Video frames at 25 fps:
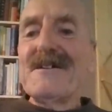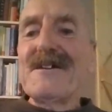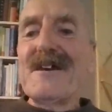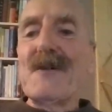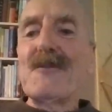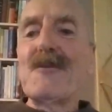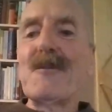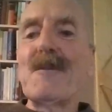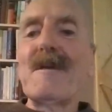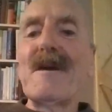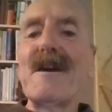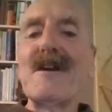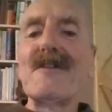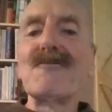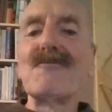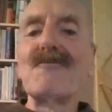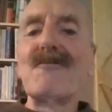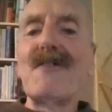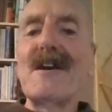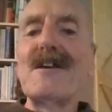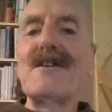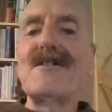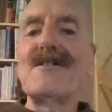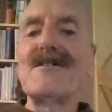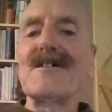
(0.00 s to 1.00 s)
They were being
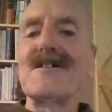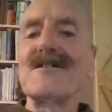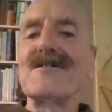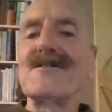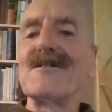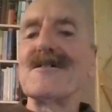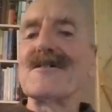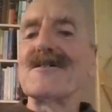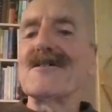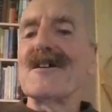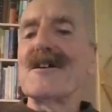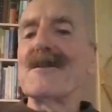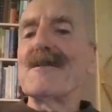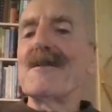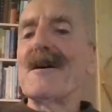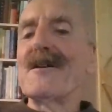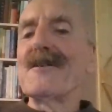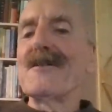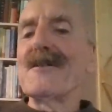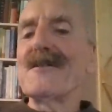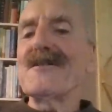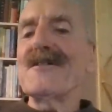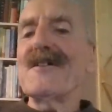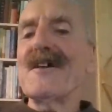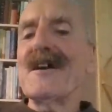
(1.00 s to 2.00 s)
racist, you see, by
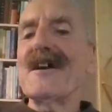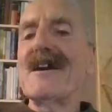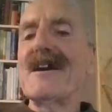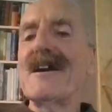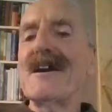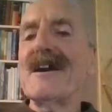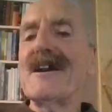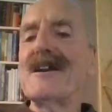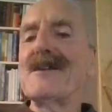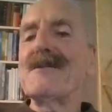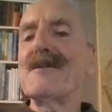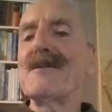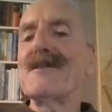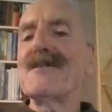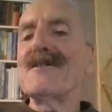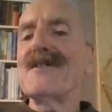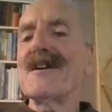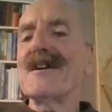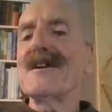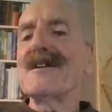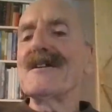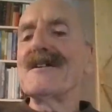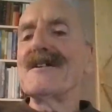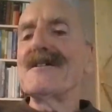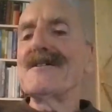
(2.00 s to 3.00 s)
not taking any
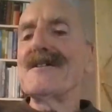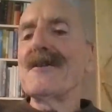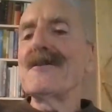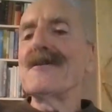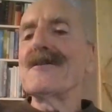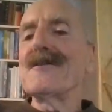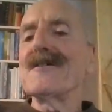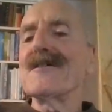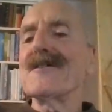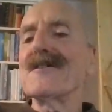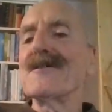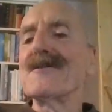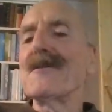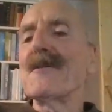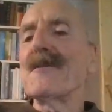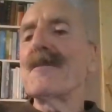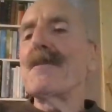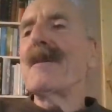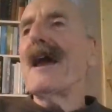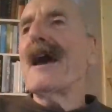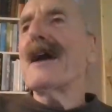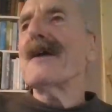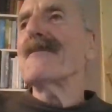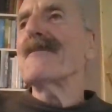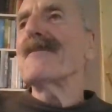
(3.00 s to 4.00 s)
particular notice of a
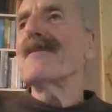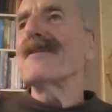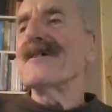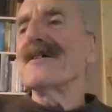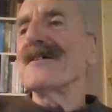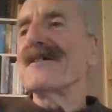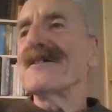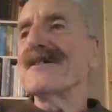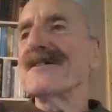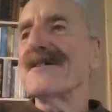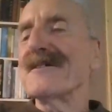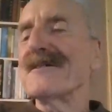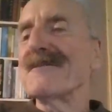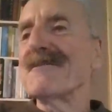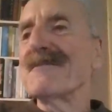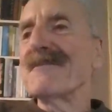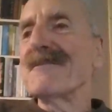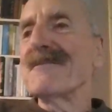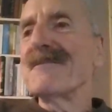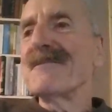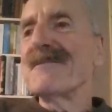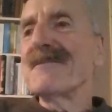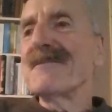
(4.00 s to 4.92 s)
black person.